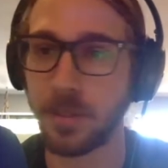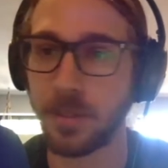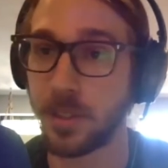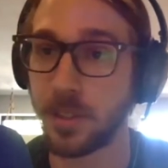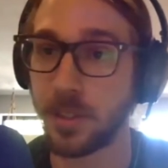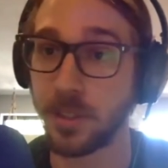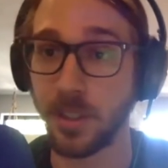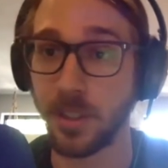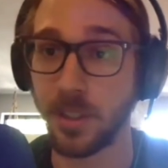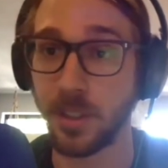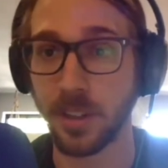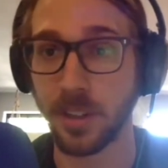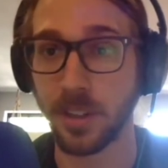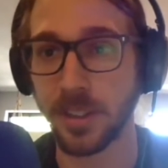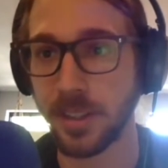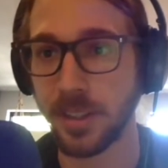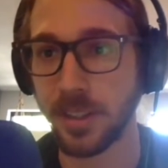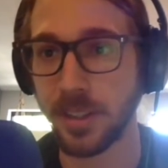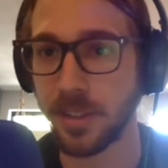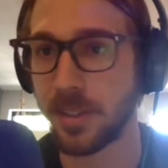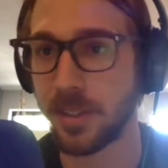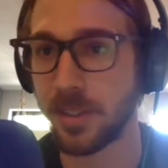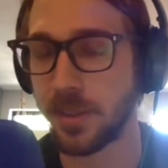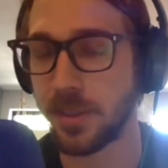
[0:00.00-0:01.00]
This
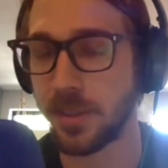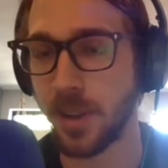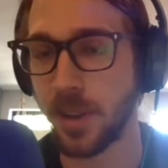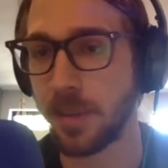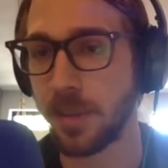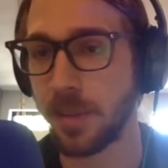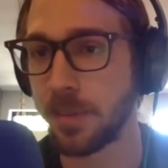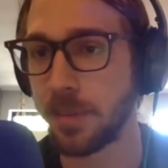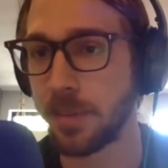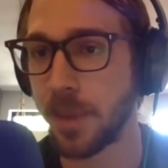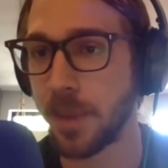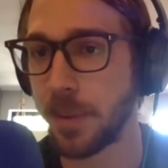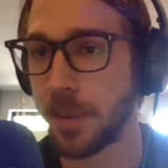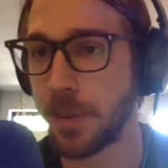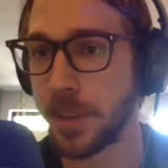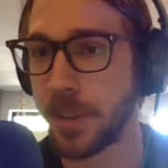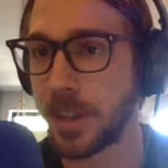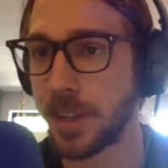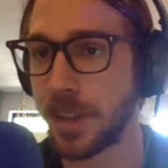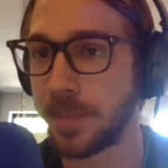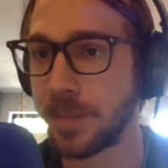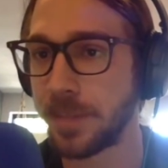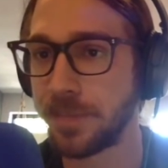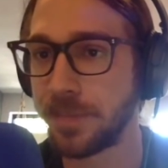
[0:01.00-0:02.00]
is probably
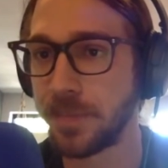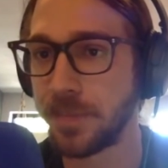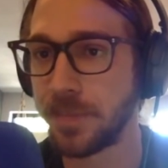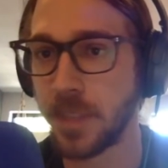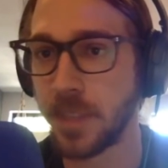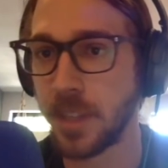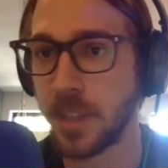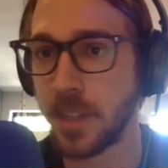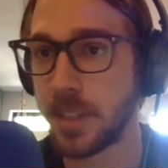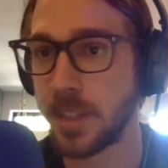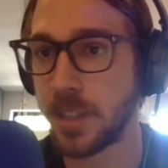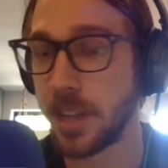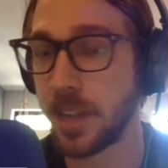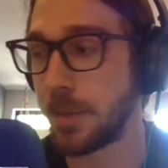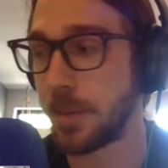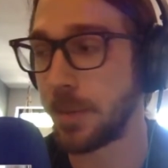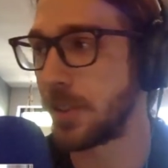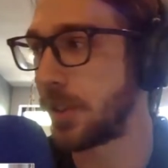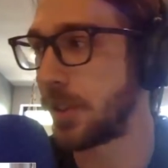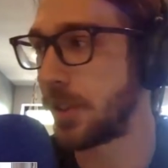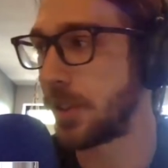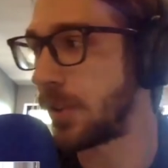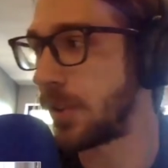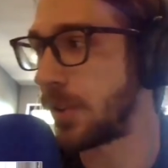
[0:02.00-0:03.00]
like 10
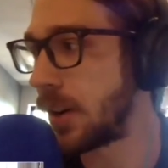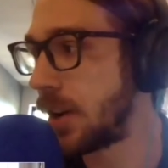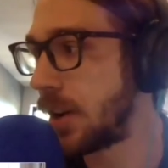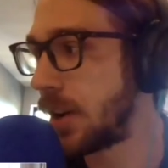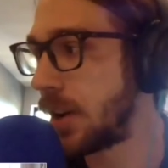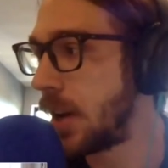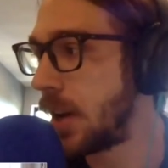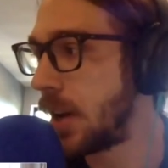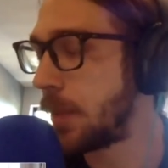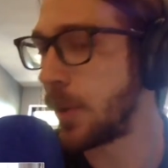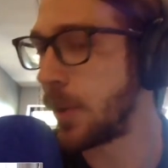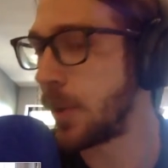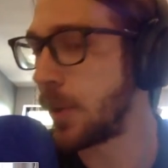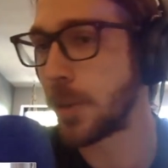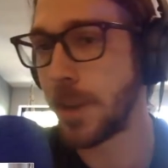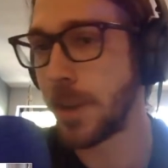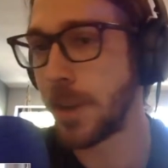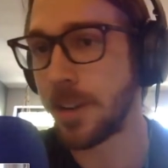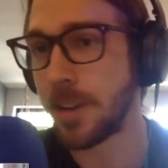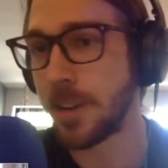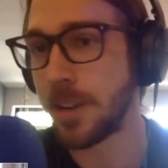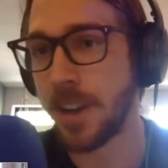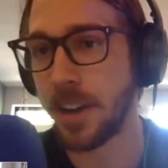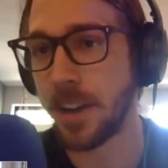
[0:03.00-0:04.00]
months ago now, but there was a
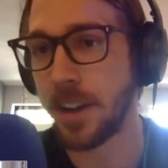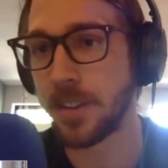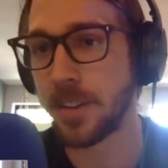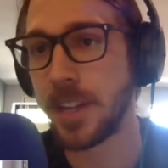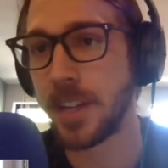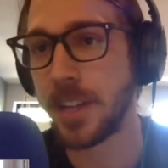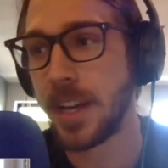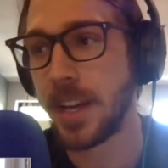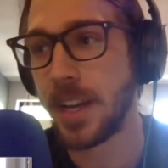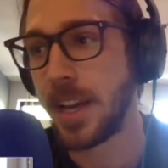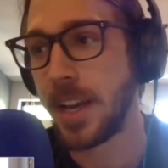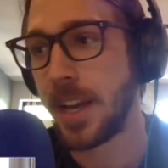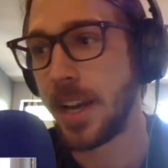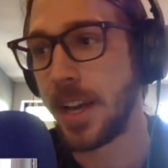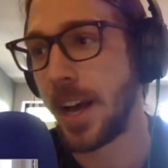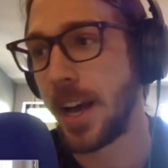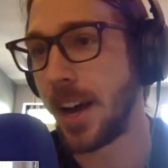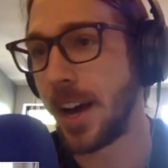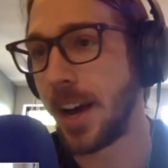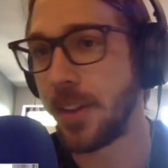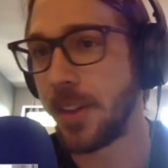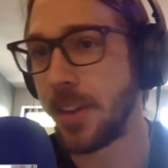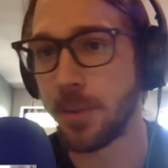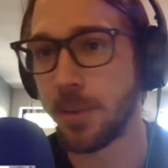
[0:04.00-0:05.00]
bug found.
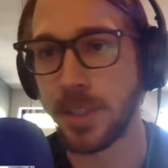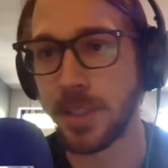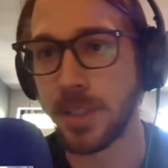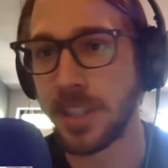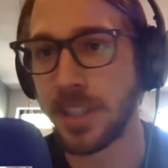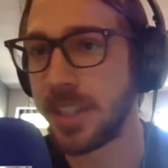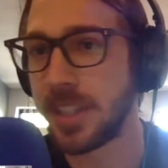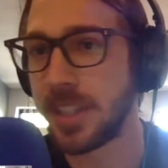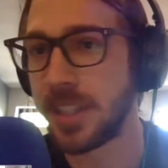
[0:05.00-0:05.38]
There was the